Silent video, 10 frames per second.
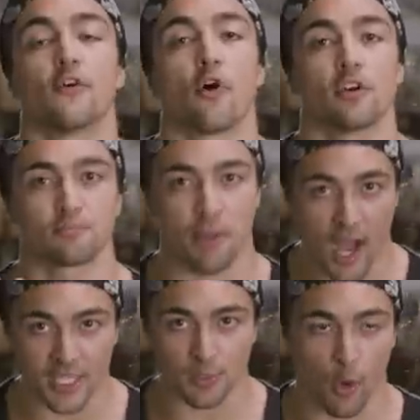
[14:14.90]
far as
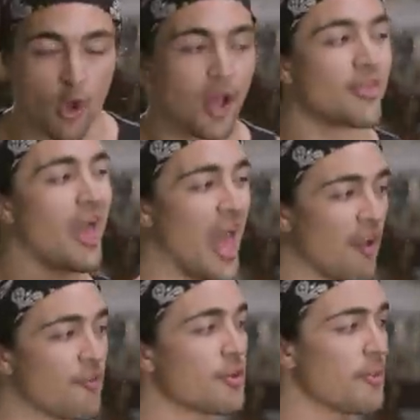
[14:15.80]
possible. The
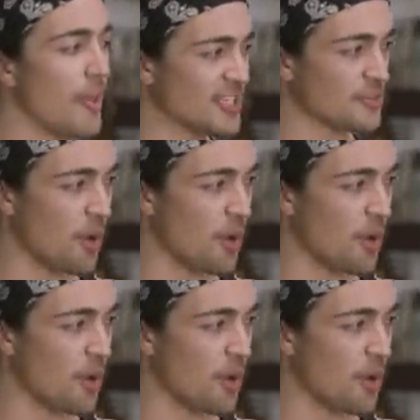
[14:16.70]
heavier the medicine